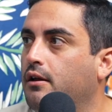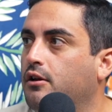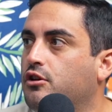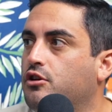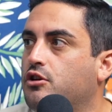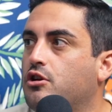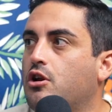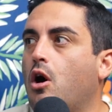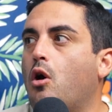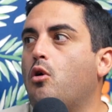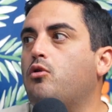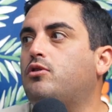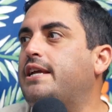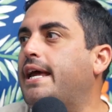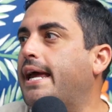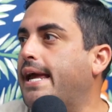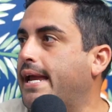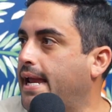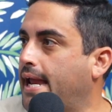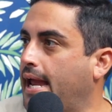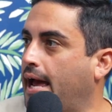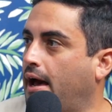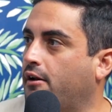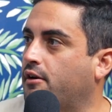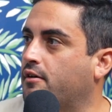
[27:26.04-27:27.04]
No
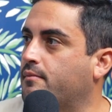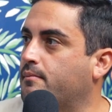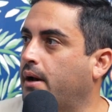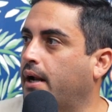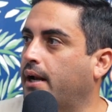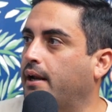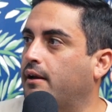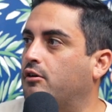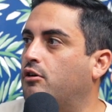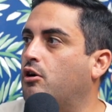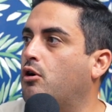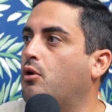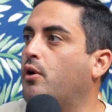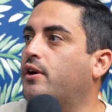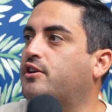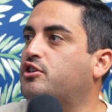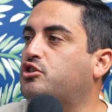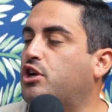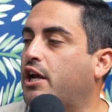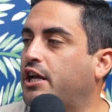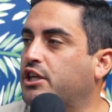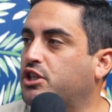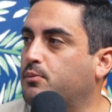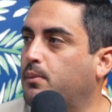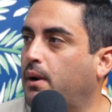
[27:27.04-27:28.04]
taking out of money, no
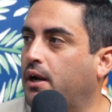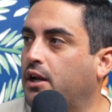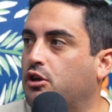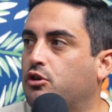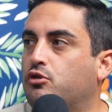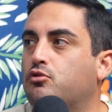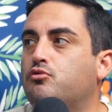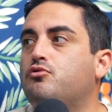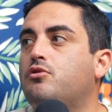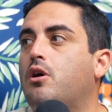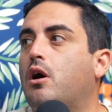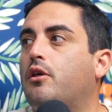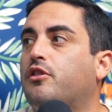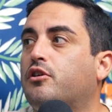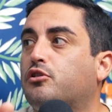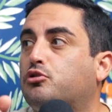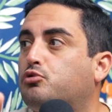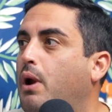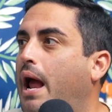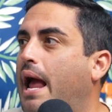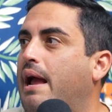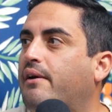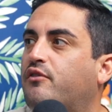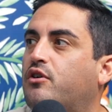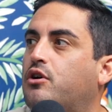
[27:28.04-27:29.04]
exchange of money. The
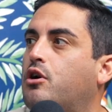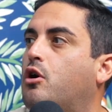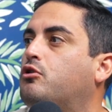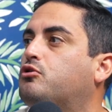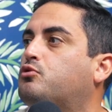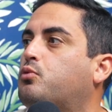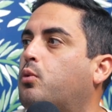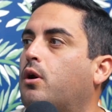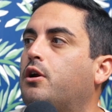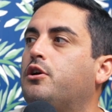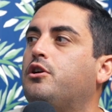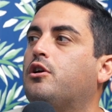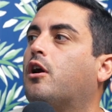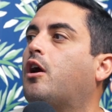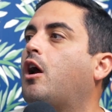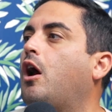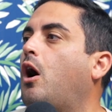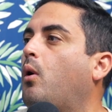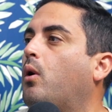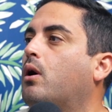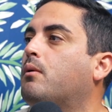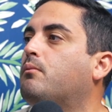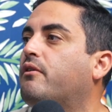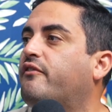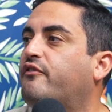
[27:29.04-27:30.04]
driver knows where you're
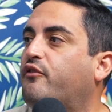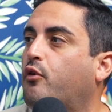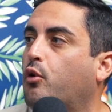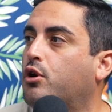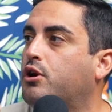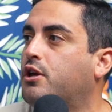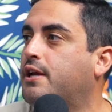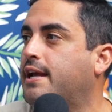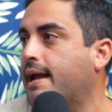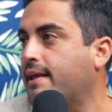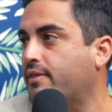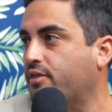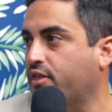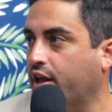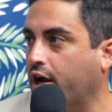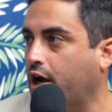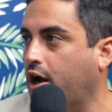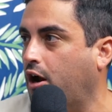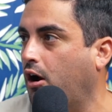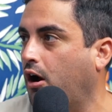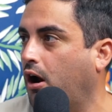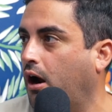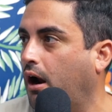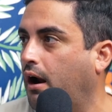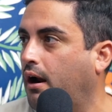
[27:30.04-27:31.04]
going before you get in the
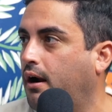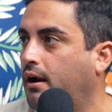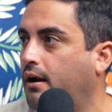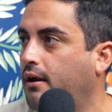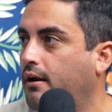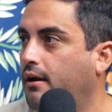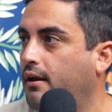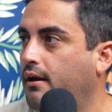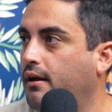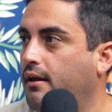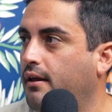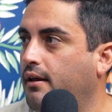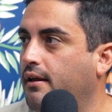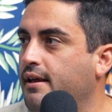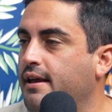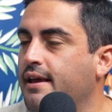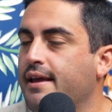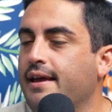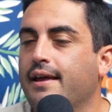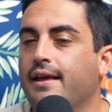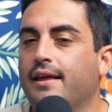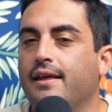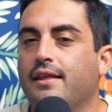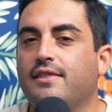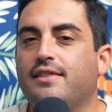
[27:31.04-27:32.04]
car,
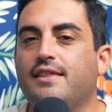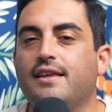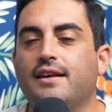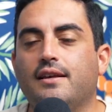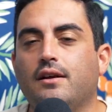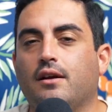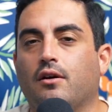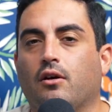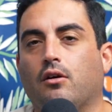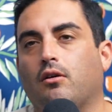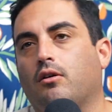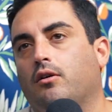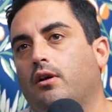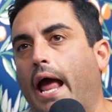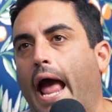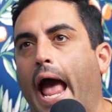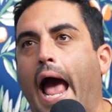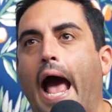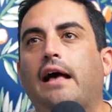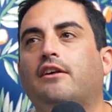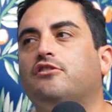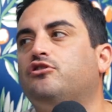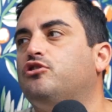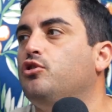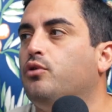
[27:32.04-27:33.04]
or
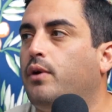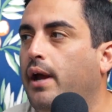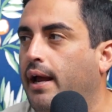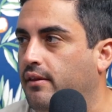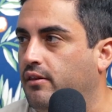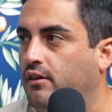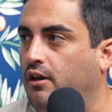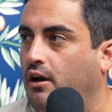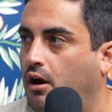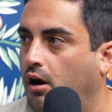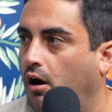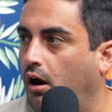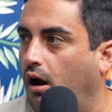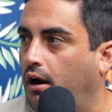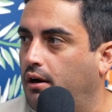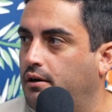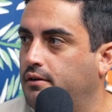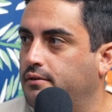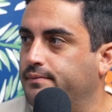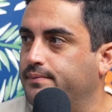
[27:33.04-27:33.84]
as you get in the car.